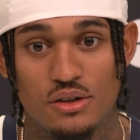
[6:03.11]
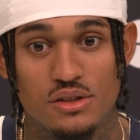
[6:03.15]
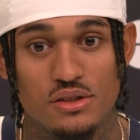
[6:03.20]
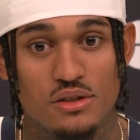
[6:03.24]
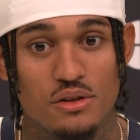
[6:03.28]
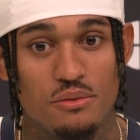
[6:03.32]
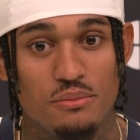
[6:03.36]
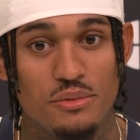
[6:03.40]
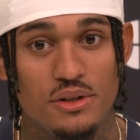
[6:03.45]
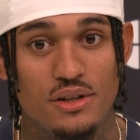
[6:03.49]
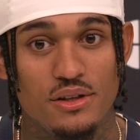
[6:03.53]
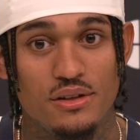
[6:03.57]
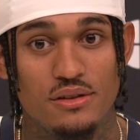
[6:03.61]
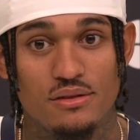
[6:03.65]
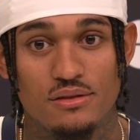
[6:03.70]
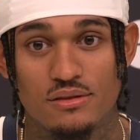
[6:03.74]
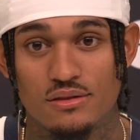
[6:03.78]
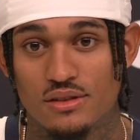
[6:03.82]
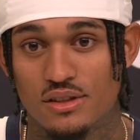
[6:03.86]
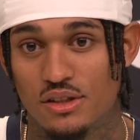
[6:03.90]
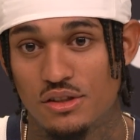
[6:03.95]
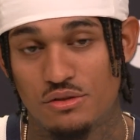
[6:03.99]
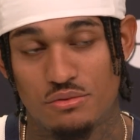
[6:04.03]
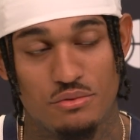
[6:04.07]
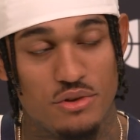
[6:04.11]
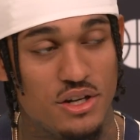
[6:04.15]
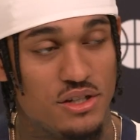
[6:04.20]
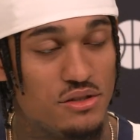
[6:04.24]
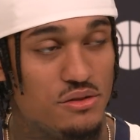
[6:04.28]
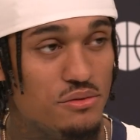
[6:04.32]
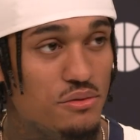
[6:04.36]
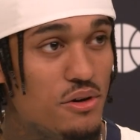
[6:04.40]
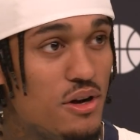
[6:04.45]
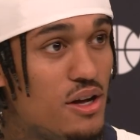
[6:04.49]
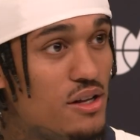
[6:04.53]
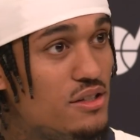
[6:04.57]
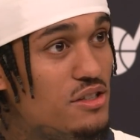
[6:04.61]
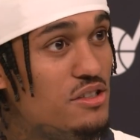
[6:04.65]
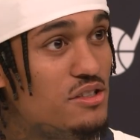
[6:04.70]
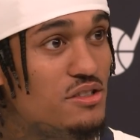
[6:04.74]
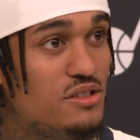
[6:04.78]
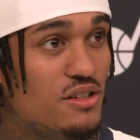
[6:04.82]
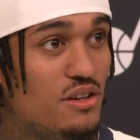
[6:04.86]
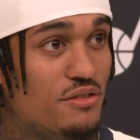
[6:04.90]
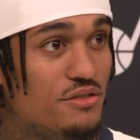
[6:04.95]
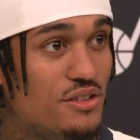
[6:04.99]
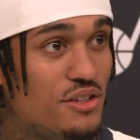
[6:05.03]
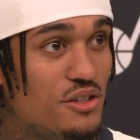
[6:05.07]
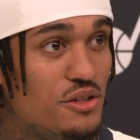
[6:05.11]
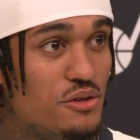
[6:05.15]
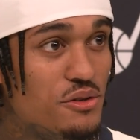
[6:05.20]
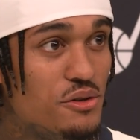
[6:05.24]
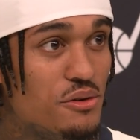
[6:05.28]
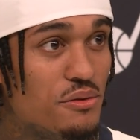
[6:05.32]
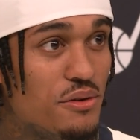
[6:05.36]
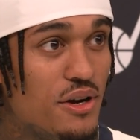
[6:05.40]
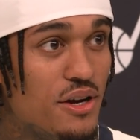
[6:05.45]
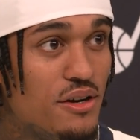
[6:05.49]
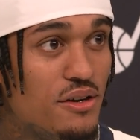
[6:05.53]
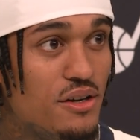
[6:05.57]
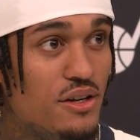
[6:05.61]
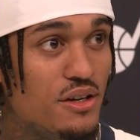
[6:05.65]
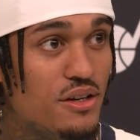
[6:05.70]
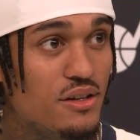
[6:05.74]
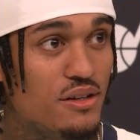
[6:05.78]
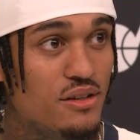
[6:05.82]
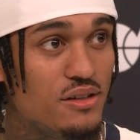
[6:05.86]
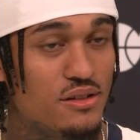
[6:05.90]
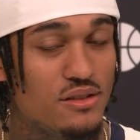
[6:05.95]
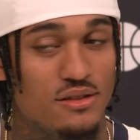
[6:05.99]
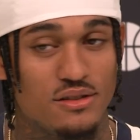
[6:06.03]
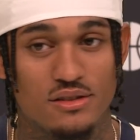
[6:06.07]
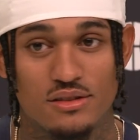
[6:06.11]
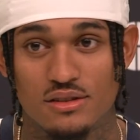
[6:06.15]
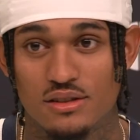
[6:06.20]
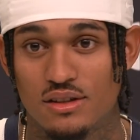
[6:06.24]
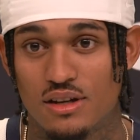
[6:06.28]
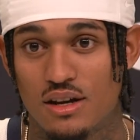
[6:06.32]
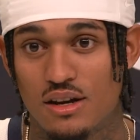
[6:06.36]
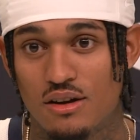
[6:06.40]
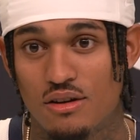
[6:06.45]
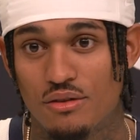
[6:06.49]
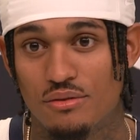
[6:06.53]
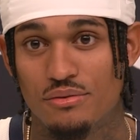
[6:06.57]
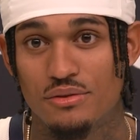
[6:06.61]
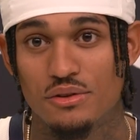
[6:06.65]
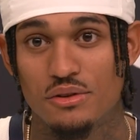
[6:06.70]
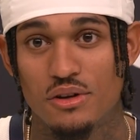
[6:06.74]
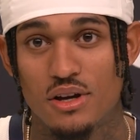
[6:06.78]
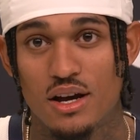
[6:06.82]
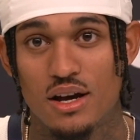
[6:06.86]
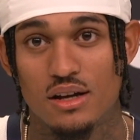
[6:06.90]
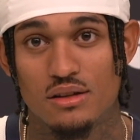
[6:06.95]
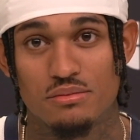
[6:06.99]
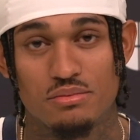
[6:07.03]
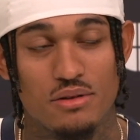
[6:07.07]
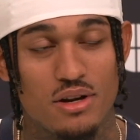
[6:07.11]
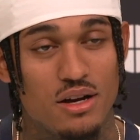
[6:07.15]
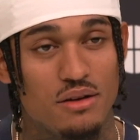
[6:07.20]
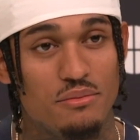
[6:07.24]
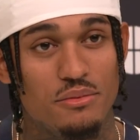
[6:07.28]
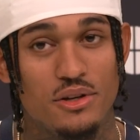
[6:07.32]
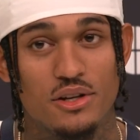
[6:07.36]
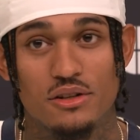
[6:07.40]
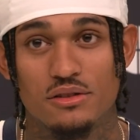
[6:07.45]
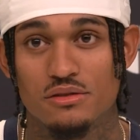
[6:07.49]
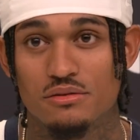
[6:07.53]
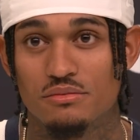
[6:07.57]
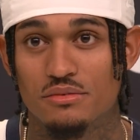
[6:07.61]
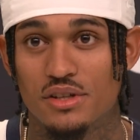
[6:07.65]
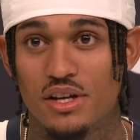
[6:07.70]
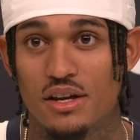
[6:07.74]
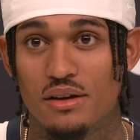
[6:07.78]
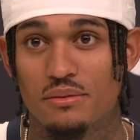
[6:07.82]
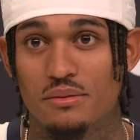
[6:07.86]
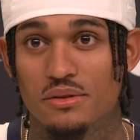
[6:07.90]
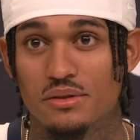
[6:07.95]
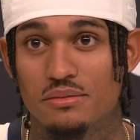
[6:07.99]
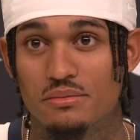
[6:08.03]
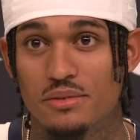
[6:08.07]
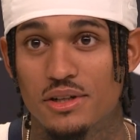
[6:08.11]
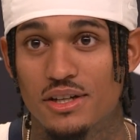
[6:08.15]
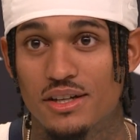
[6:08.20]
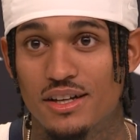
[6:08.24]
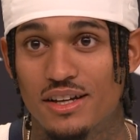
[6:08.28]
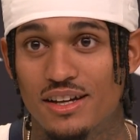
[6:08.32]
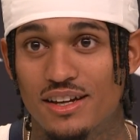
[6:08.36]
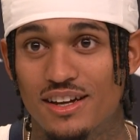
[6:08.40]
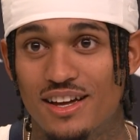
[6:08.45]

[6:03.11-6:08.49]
it's restaurants and stuff to do around there. A few guys probably be on some tables, but